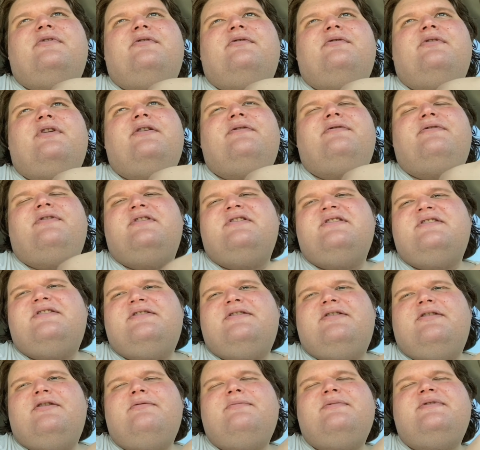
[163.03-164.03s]
reference
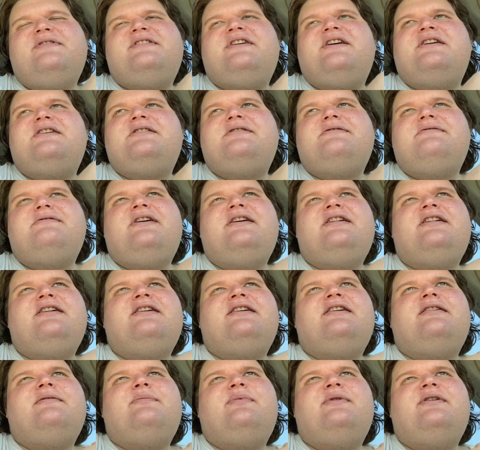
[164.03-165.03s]
to
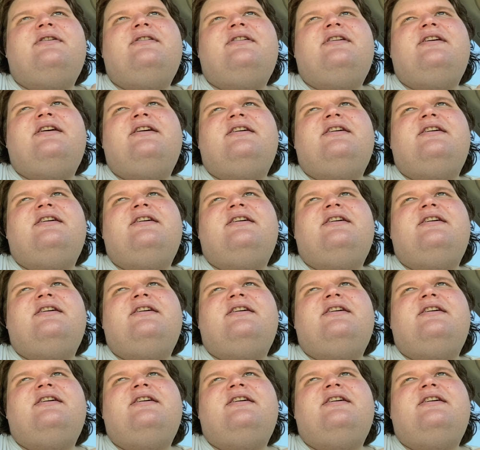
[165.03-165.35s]
homosexuality, but